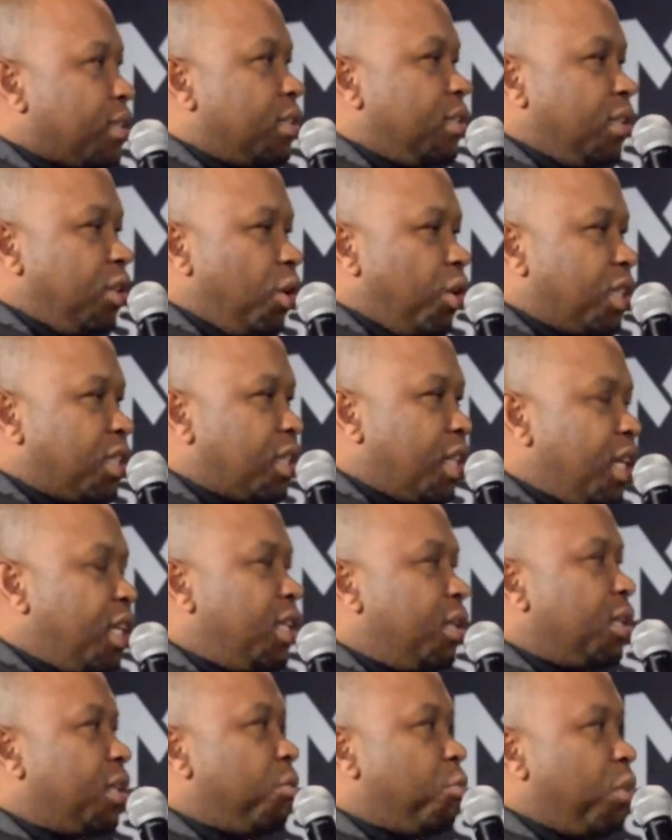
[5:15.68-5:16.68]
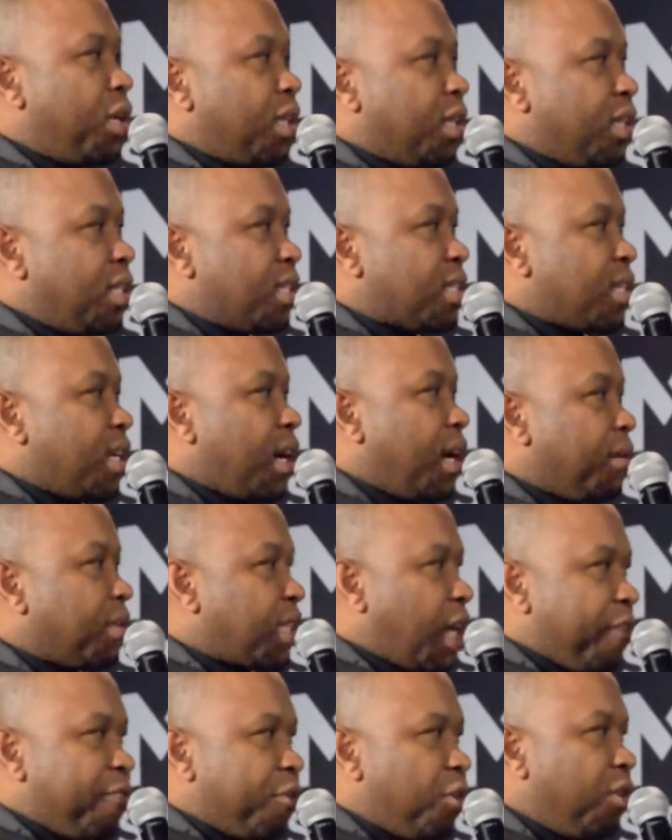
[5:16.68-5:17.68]
You know, deal with these uh,
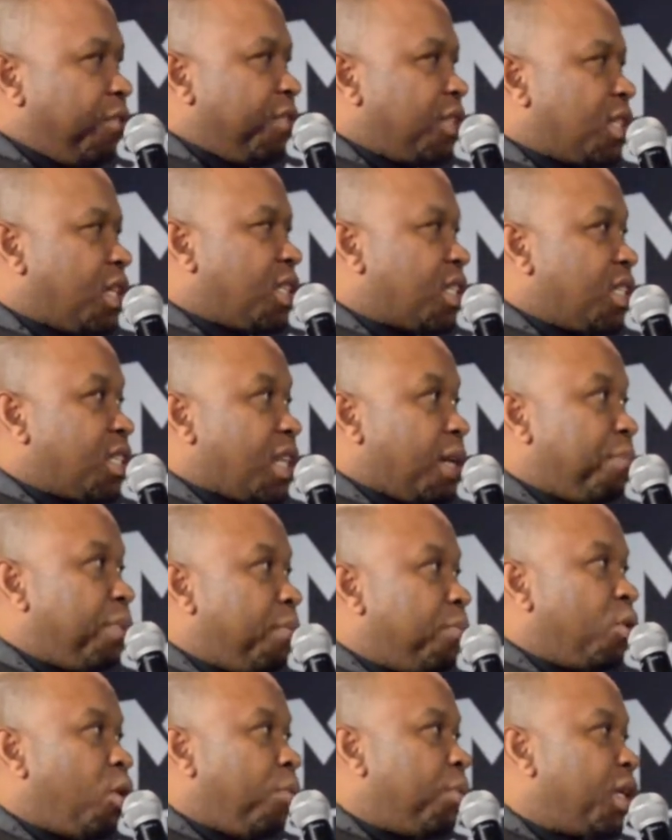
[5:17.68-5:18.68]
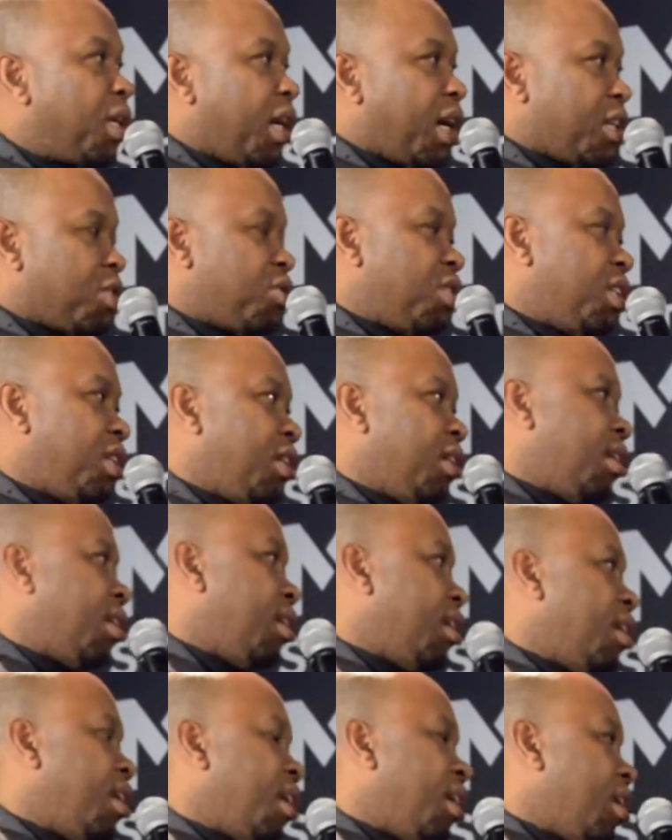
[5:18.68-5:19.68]
tough conversations that nobody actually
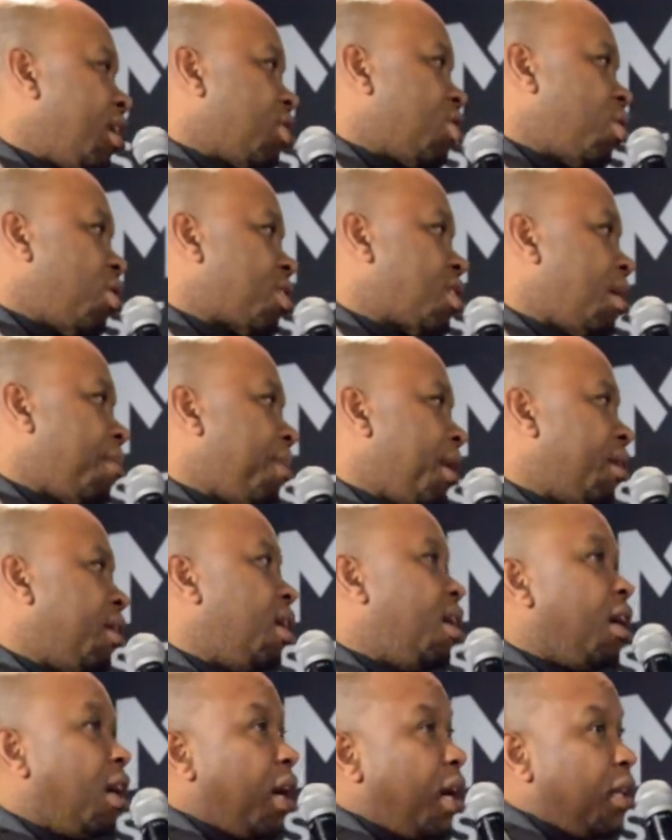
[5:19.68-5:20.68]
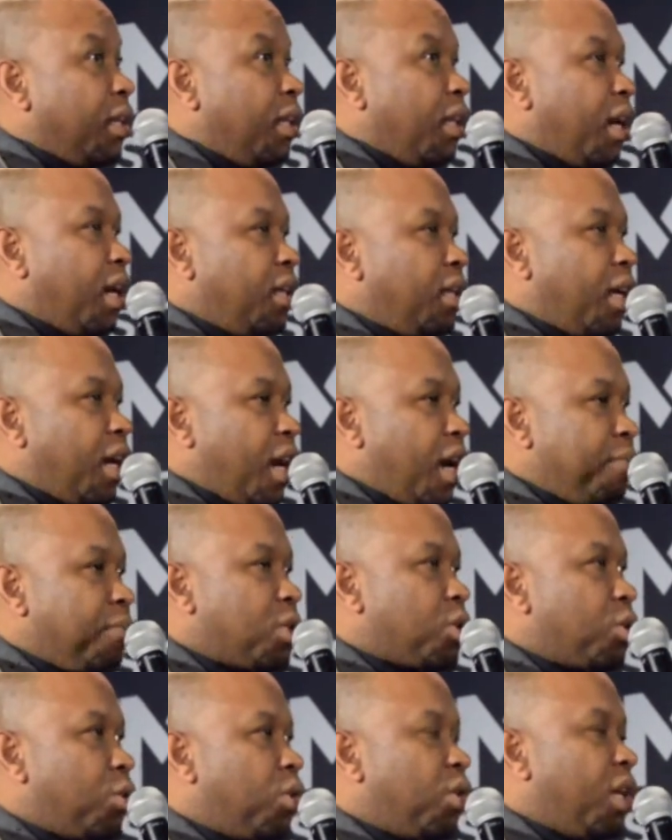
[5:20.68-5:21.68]
uh, talks about. And, and the
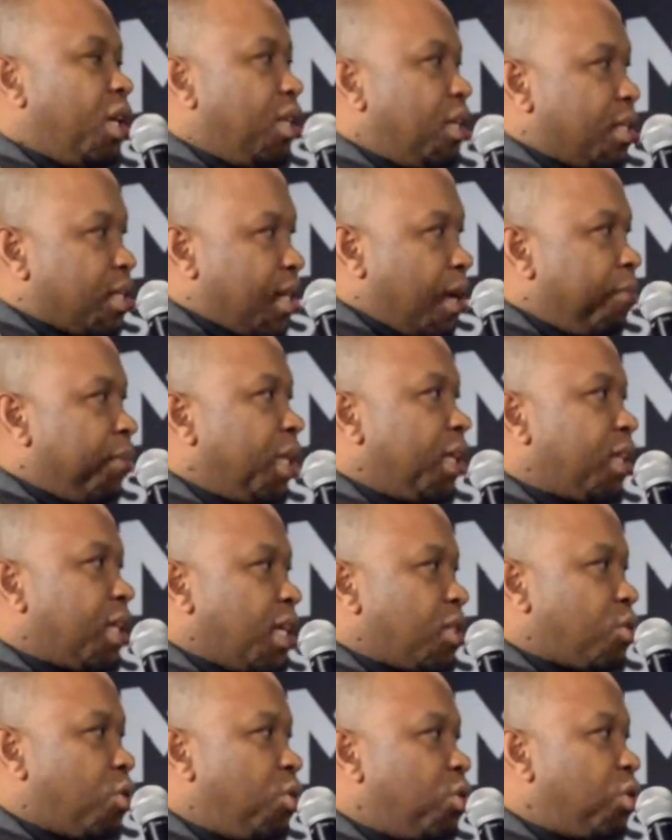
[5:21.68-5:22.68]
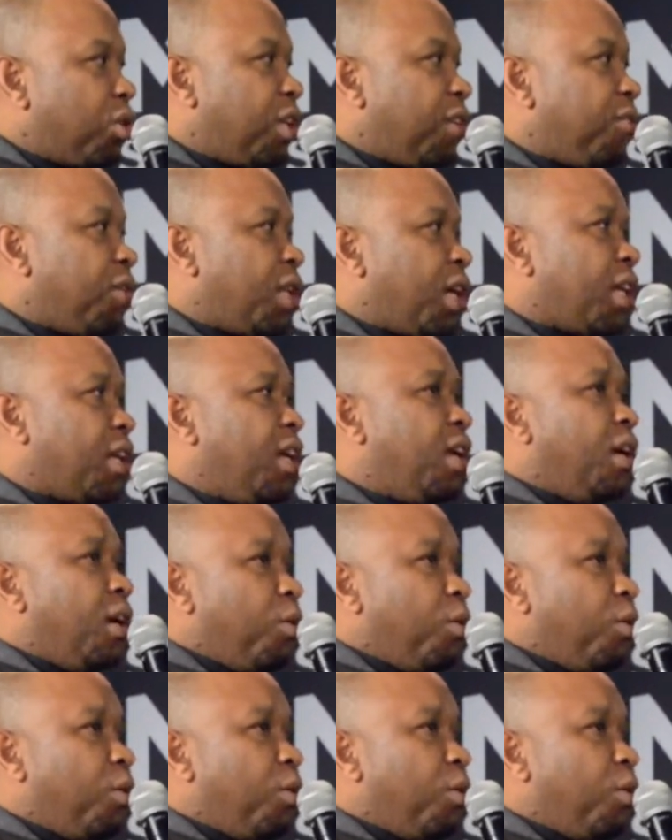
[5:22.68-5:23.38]
AMPD Studio is something that's going to give you that.